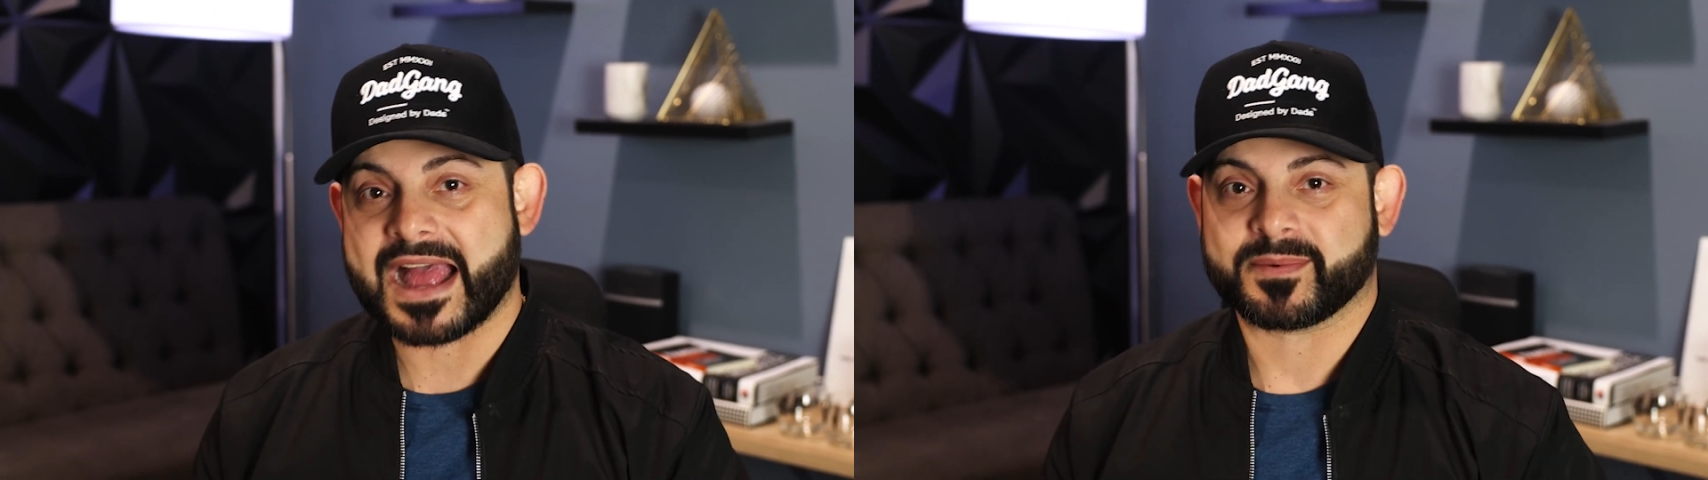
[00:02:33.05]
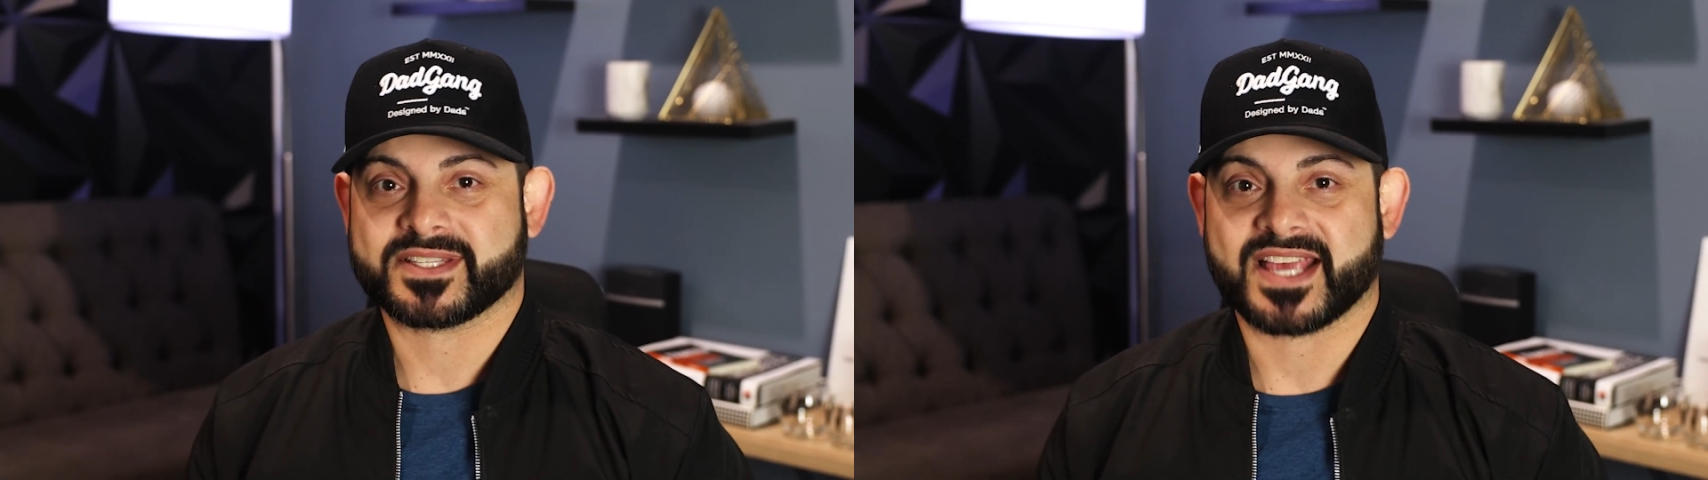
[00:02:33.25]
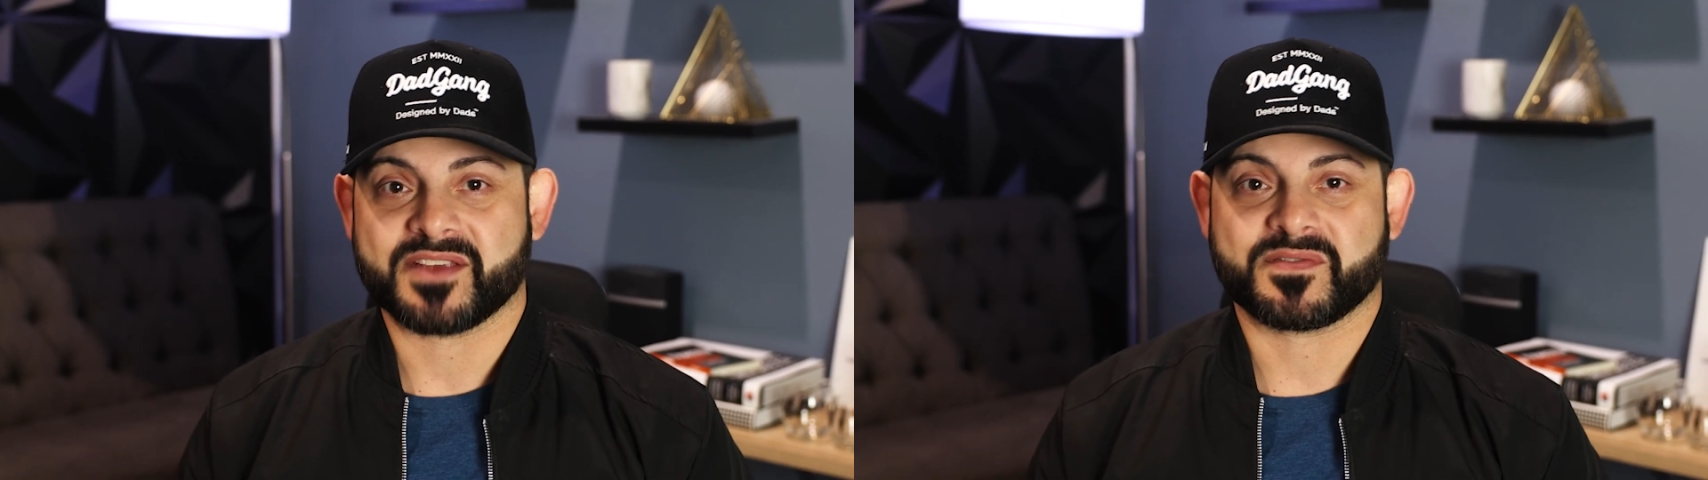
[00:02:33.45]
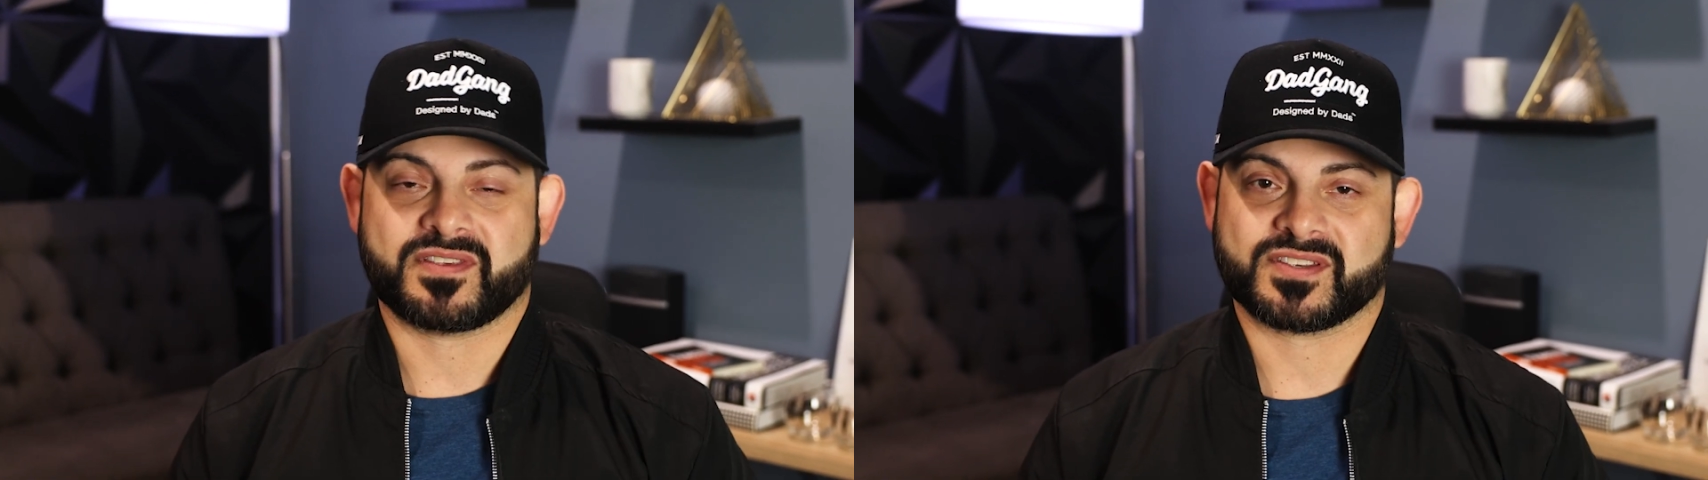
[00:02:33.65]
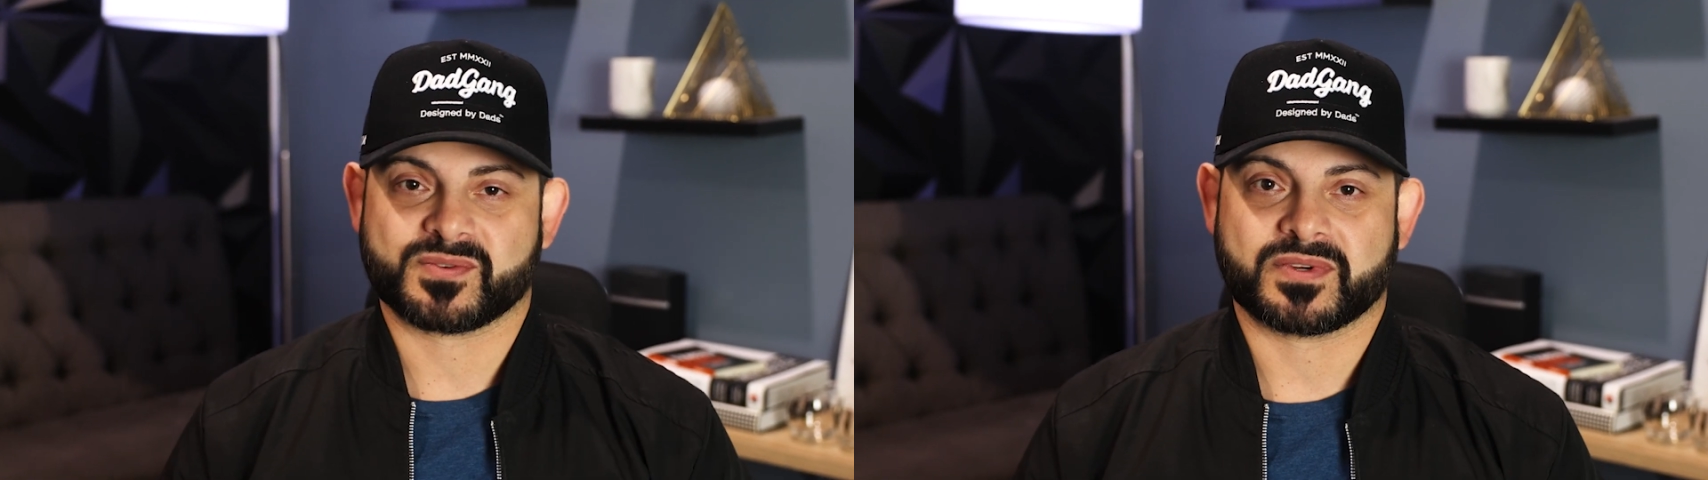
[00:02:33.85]
appetite for
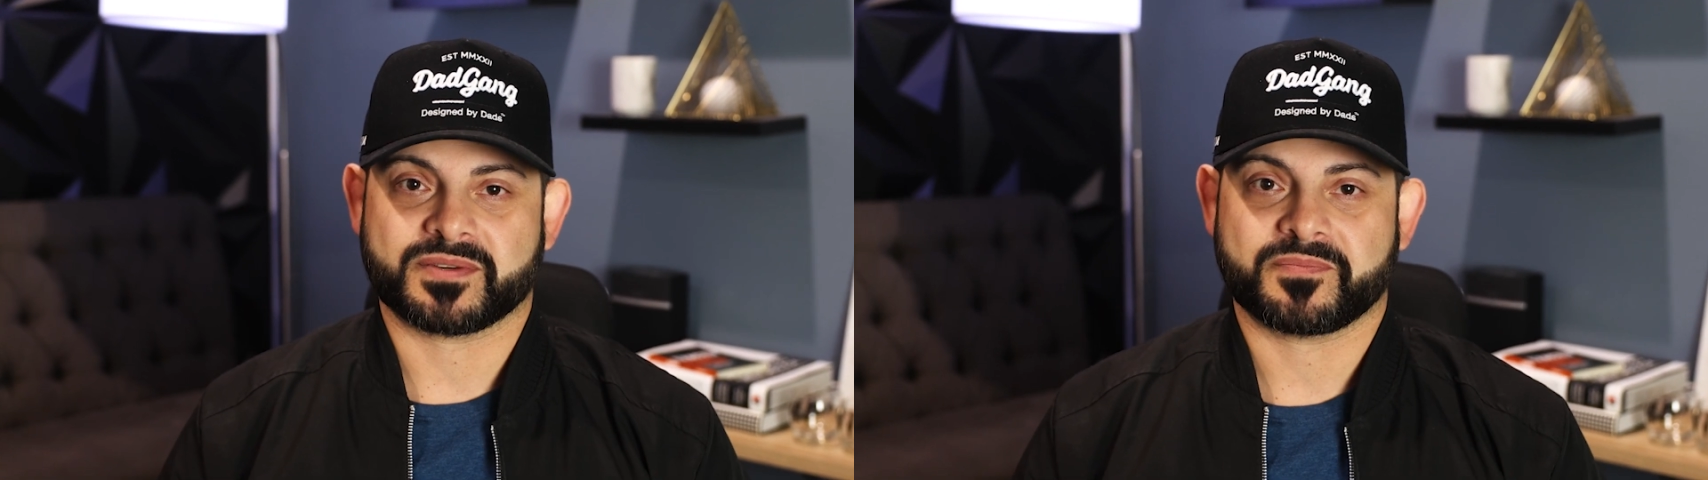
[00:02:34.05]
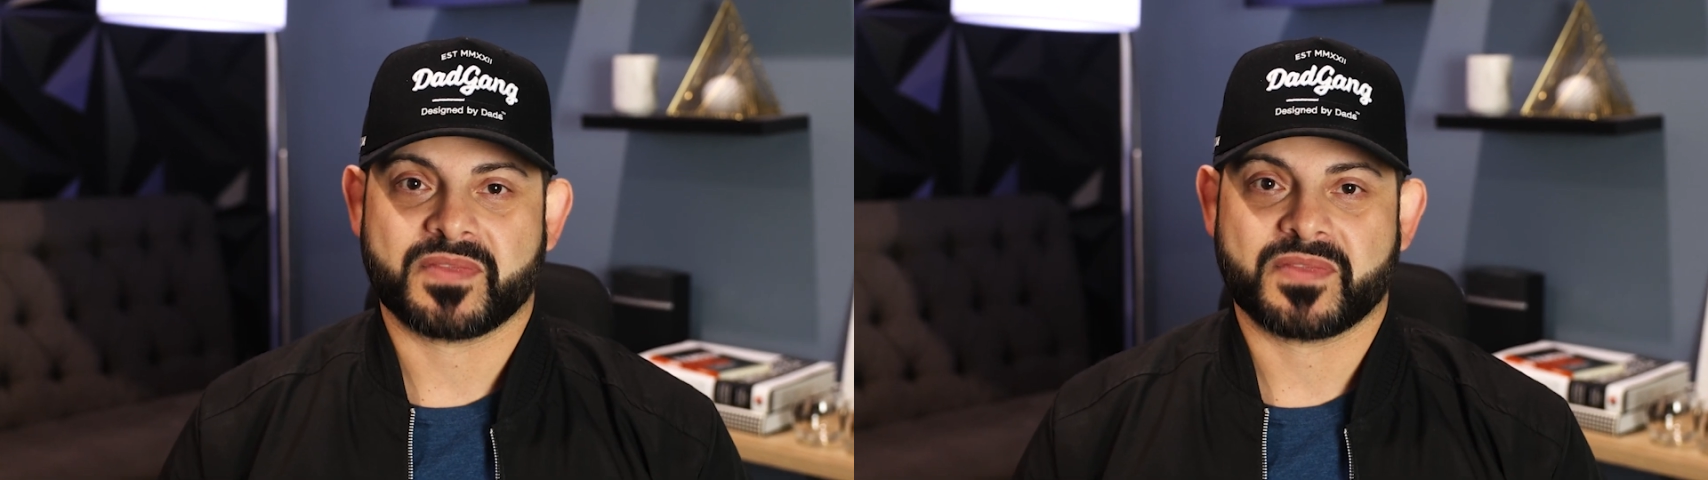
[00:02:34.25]
this one.